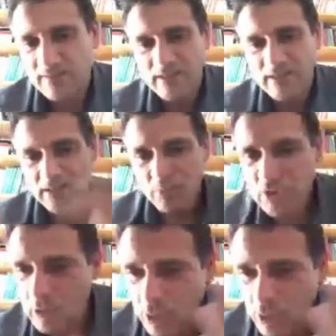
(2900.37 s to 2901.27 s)
let's
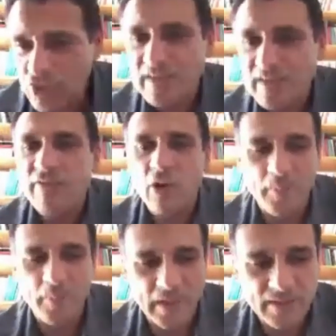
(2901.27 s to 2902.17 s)
say,
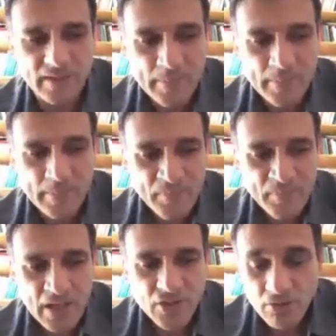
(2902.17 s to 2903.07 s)
musicology development.
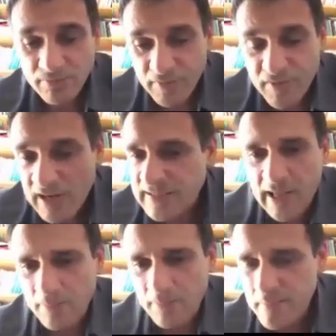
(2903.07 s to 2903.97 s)
So
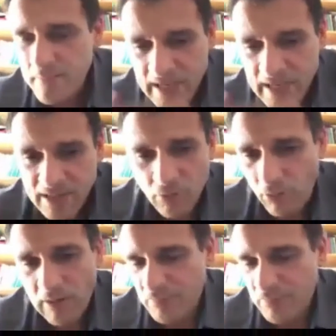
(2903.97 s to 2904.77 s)
Vivaldi, like many,